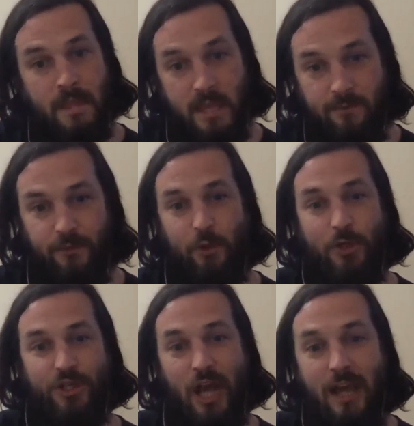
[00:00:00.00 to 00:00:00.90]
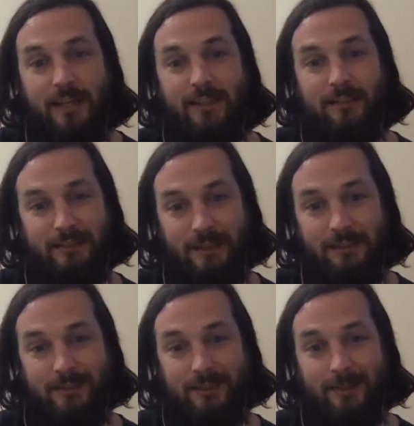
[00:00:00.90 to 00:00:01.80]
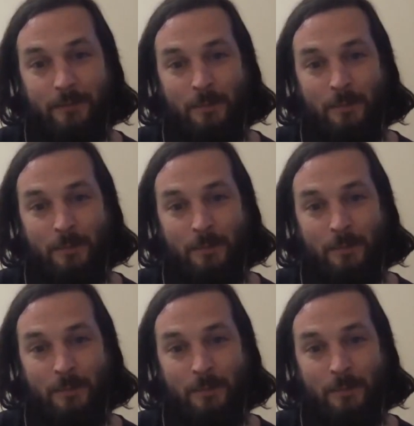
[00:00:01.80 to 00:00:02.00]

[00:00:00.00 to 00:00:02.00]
if you're a Chinese citizen.